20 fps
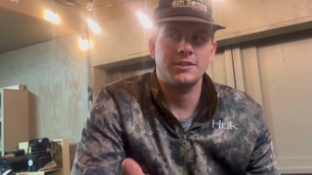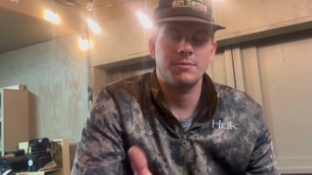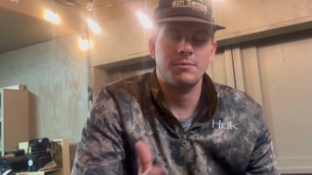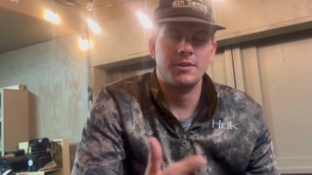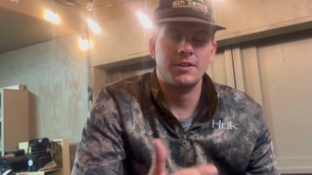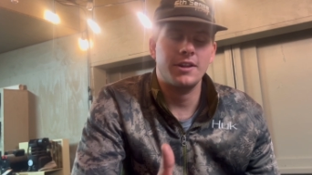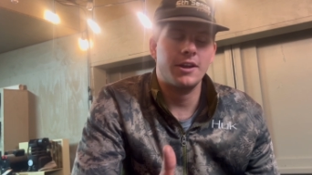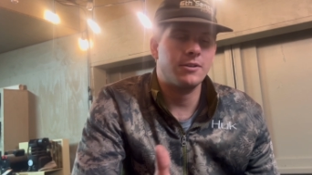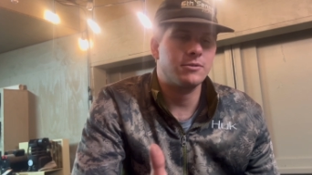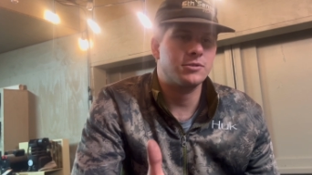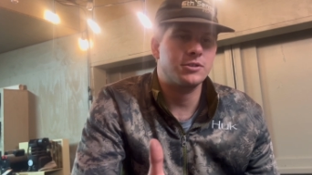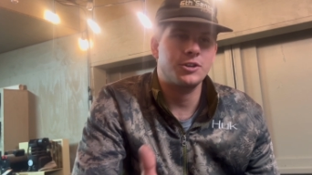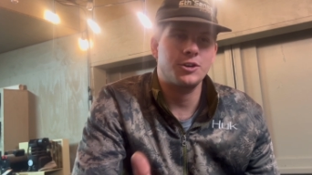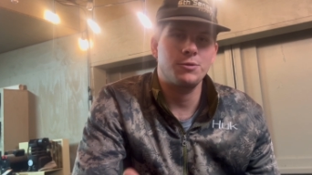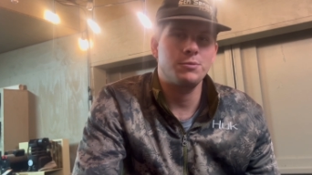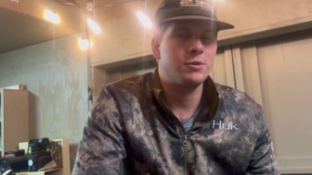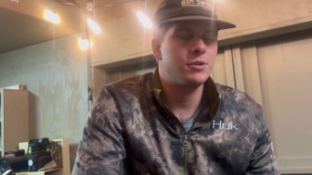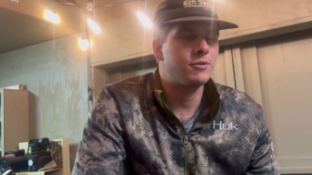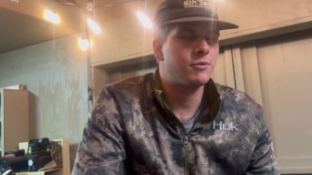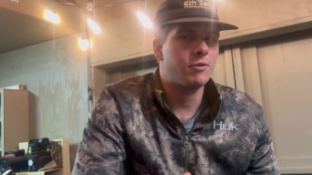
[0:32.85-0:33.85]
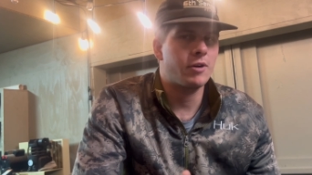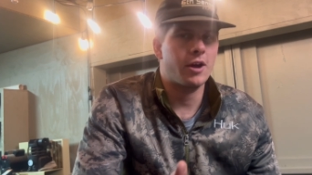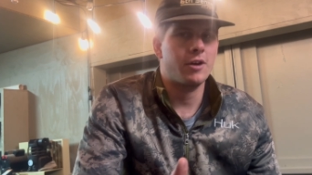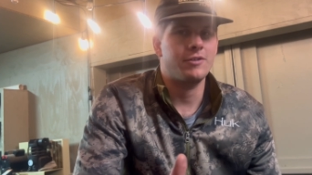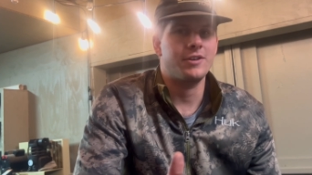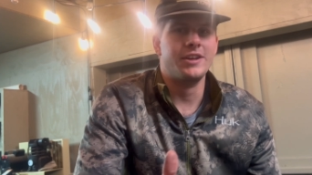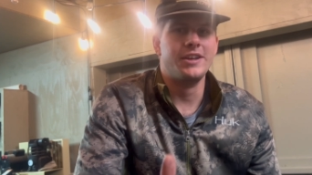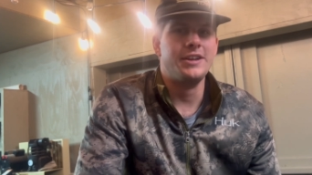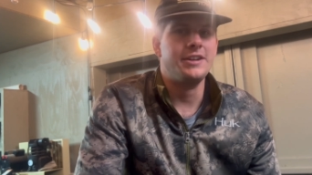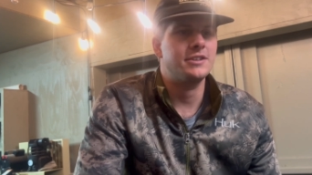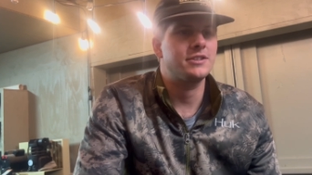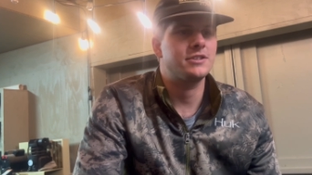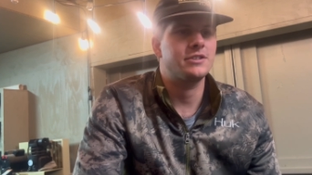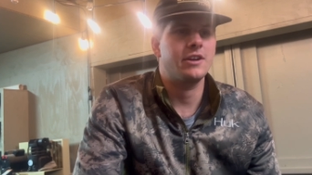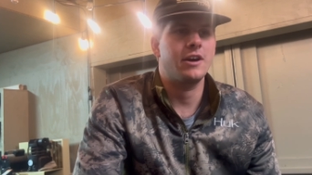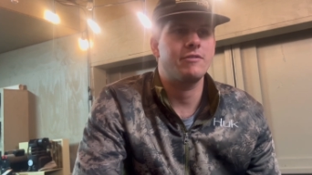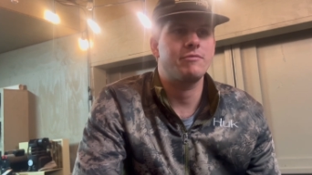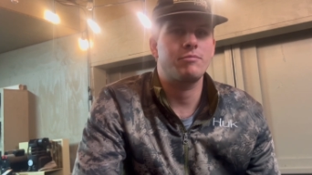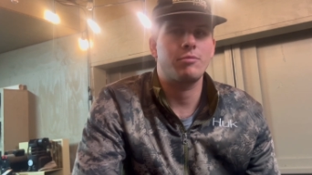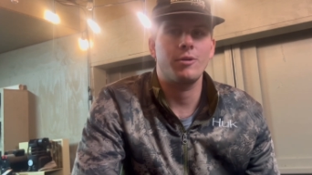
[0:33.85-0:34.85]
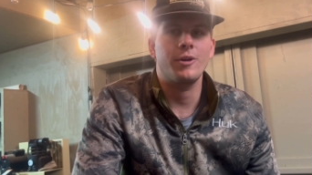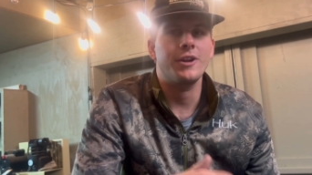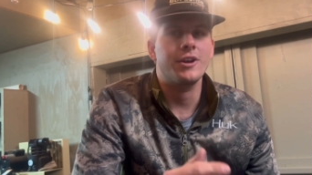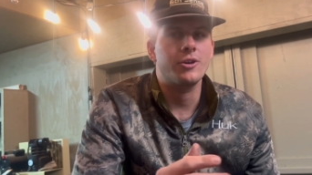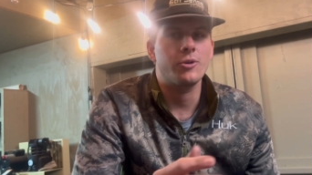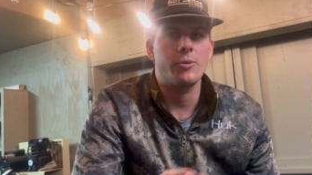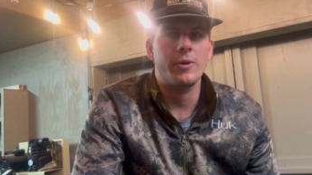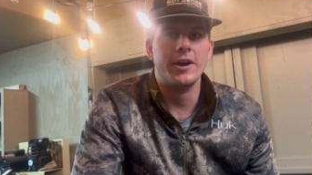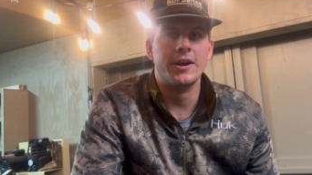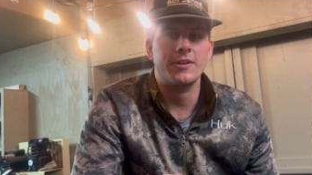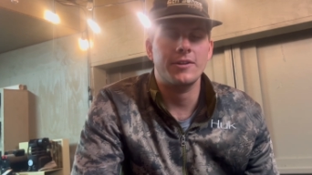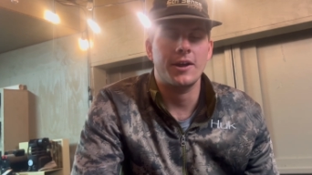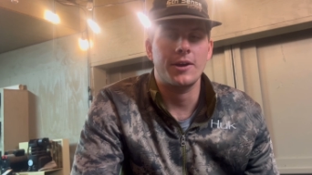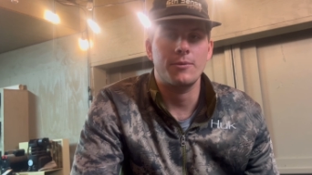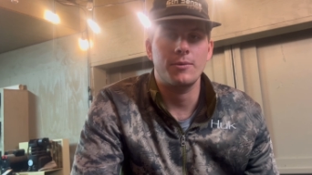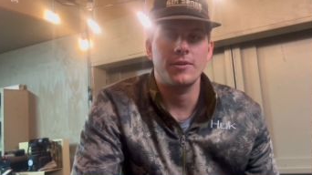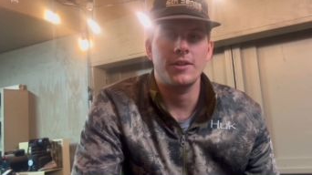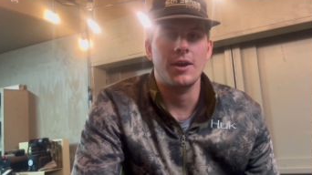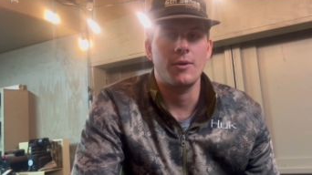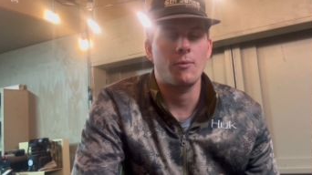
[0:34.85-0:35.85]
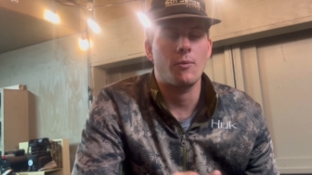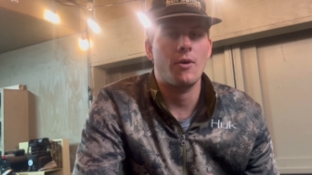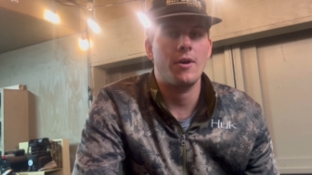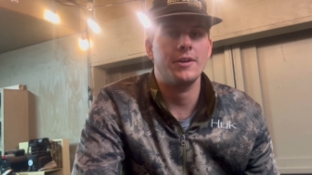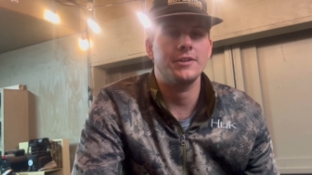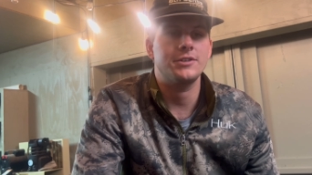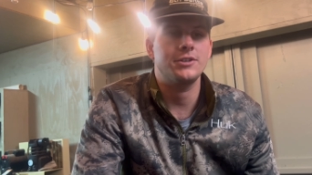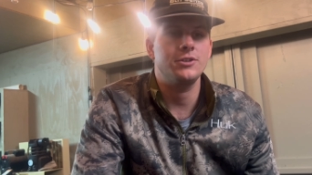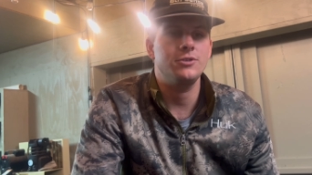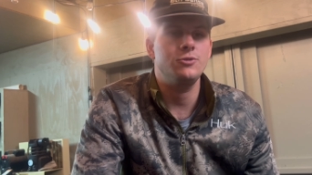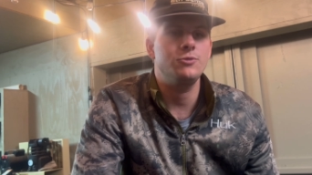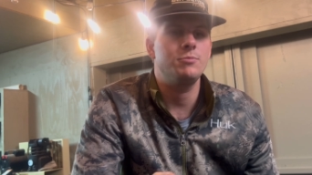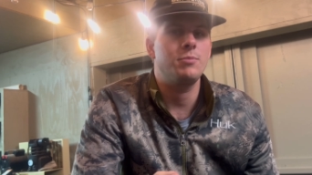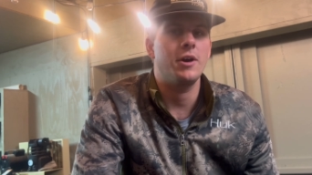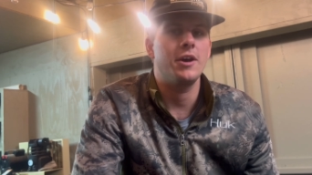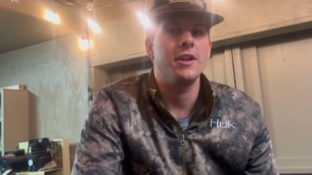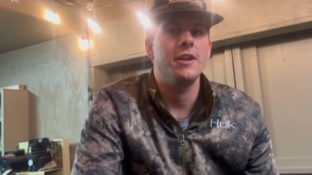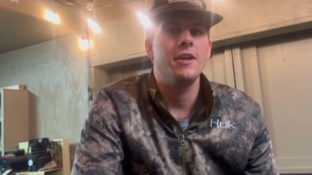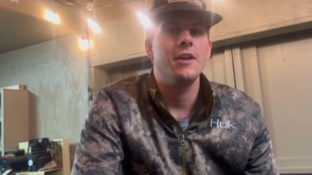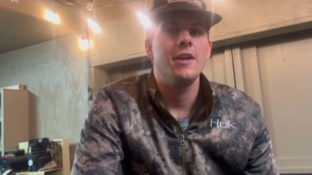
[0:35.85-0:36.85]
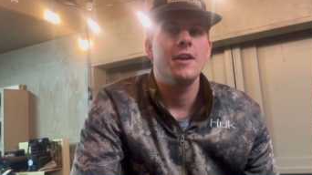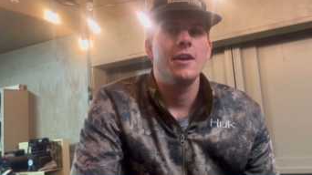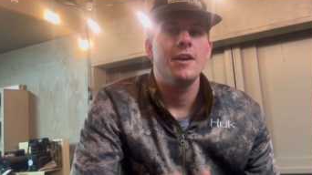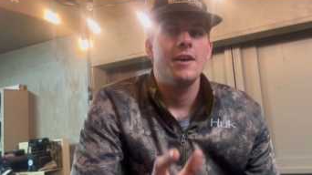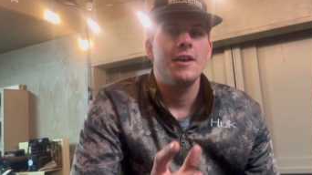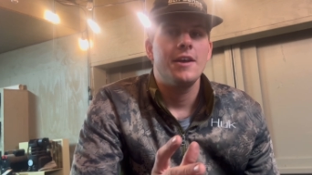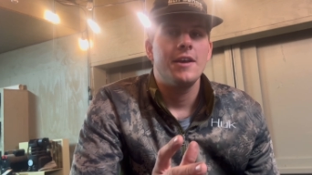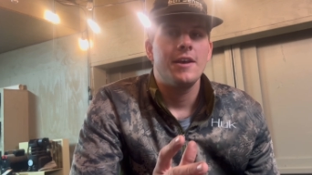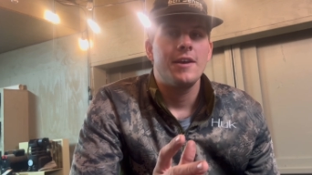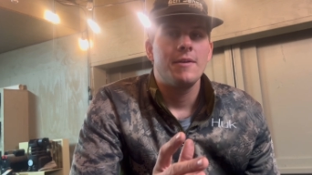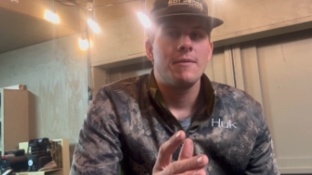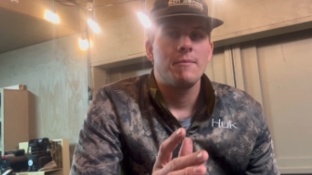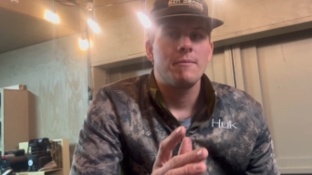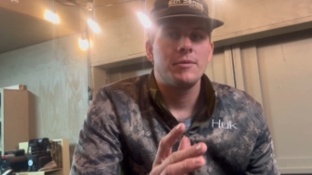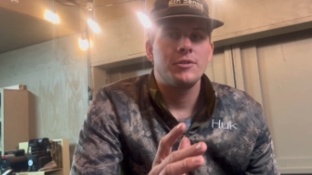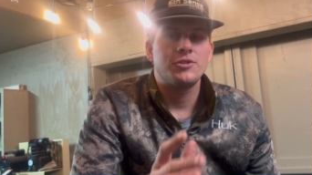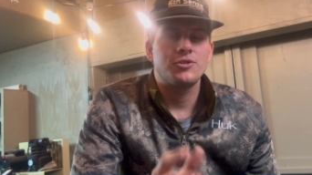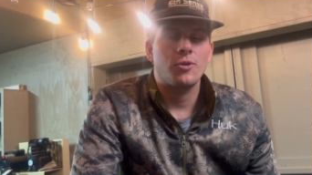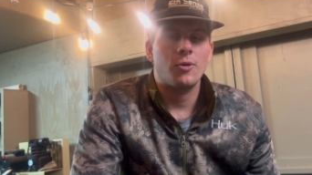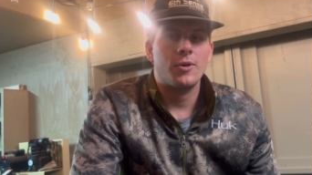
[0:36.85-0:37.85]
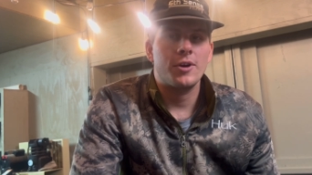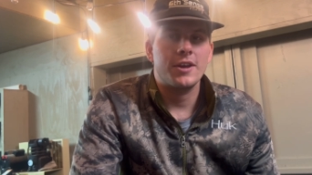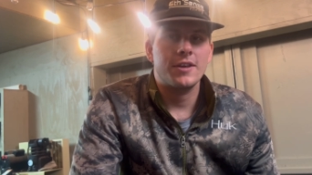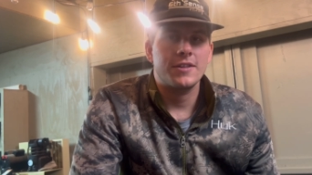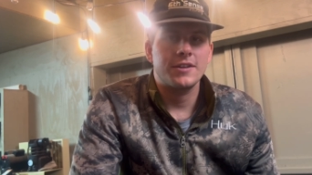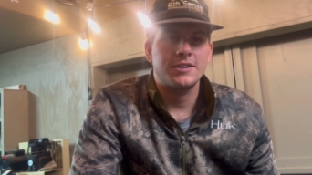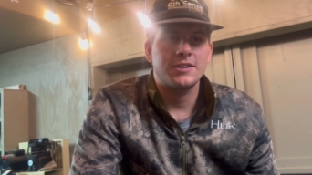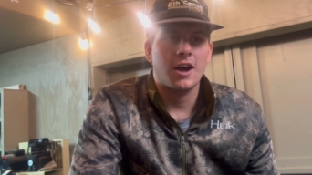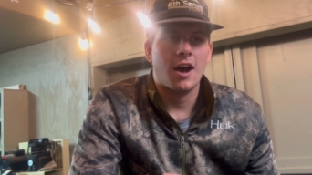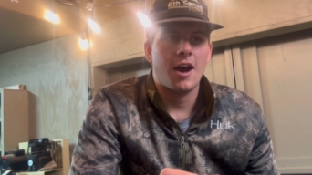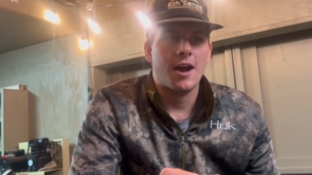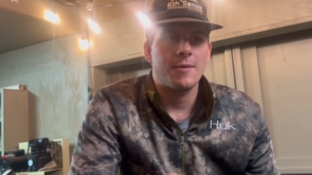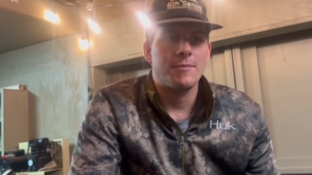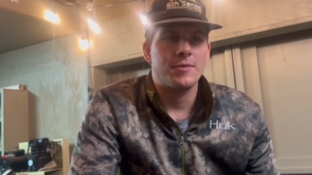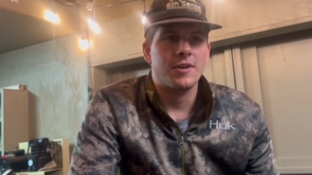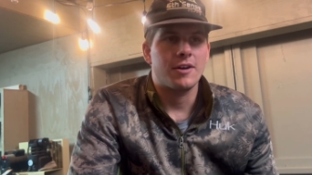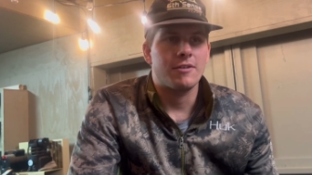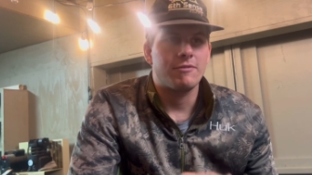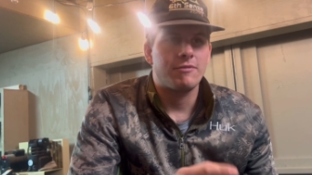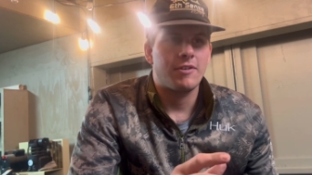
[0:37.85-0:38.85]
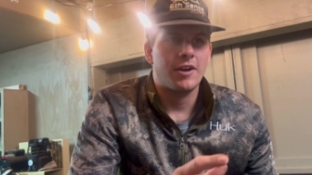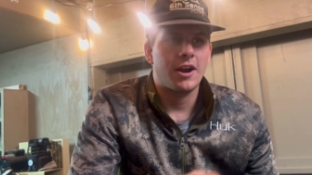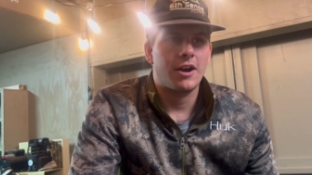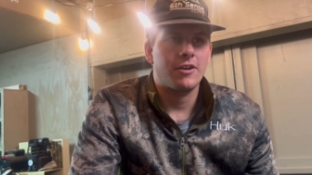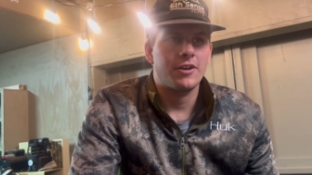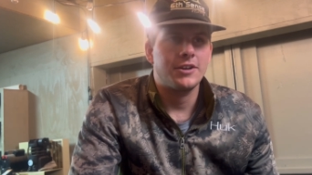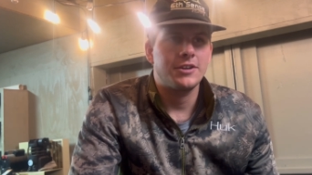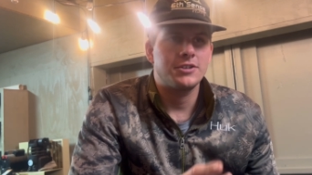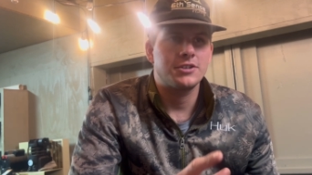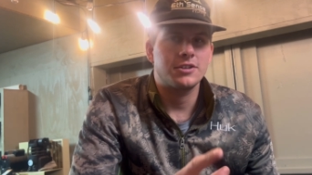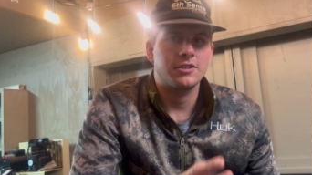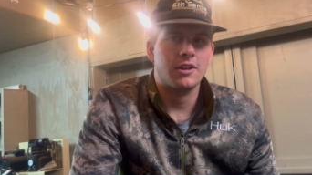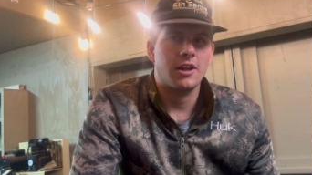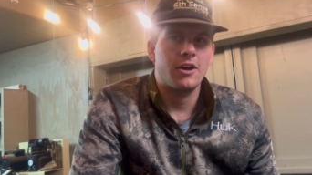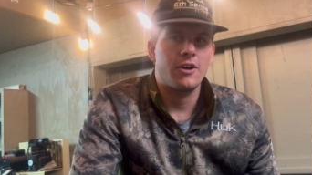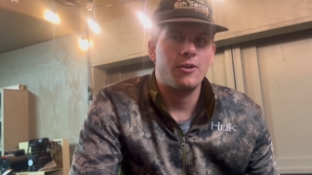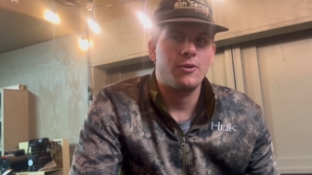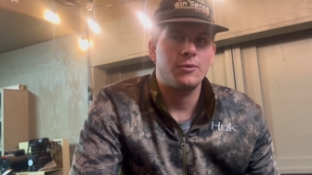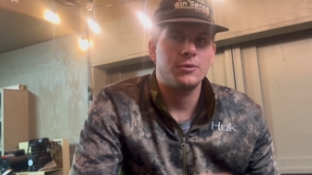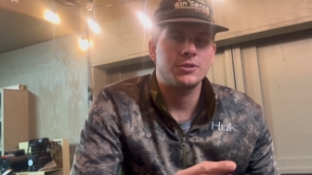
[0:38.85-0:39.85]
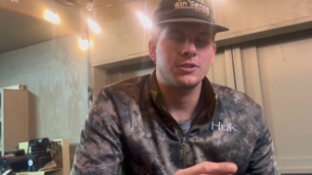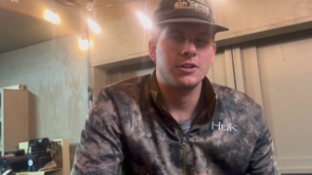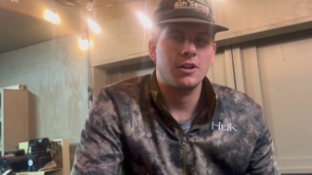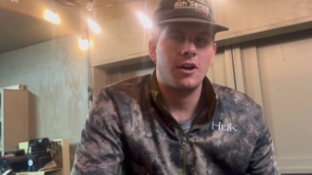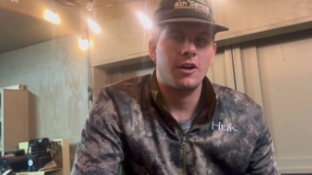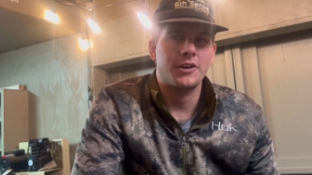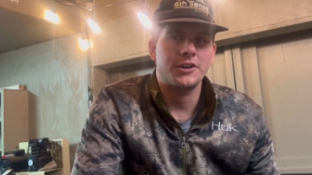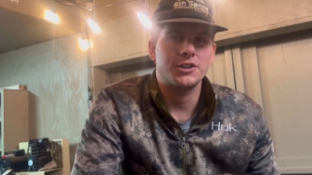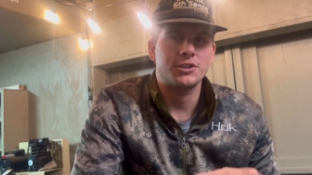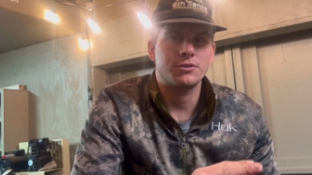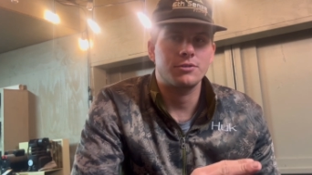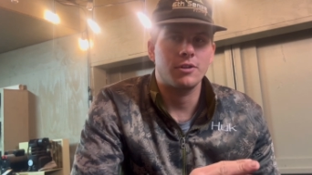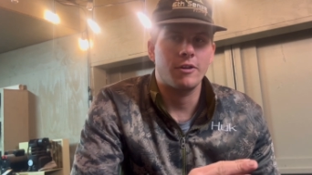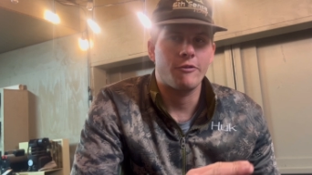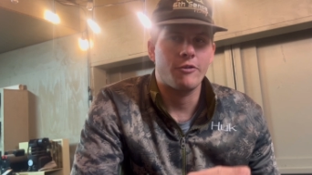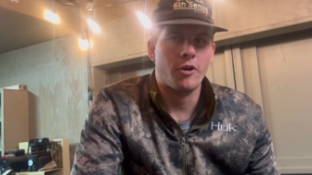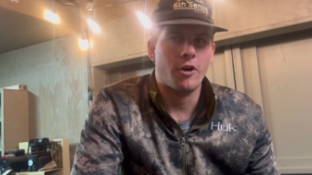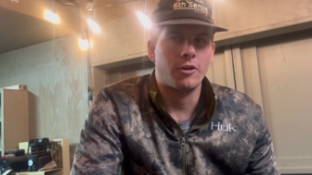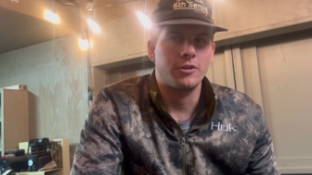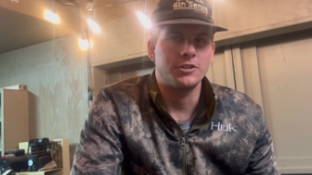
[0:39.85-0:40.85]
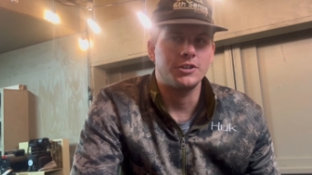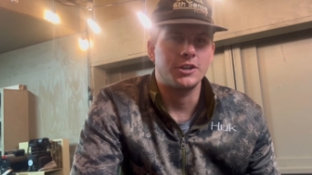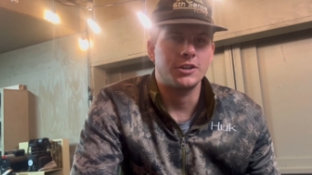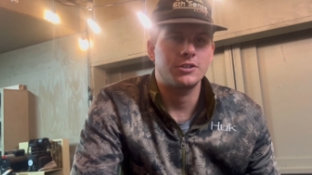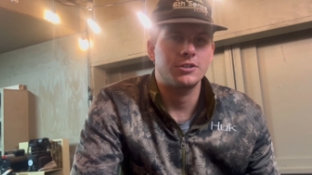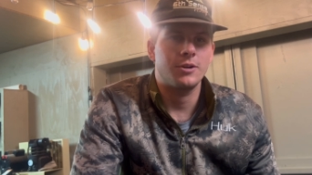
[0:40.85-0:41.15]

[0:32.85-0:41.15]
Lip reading: I mean, they'll still move around to eat stuff pretty quick, like when they want to, but majority of the time they're very slow, sluggish, lethargic.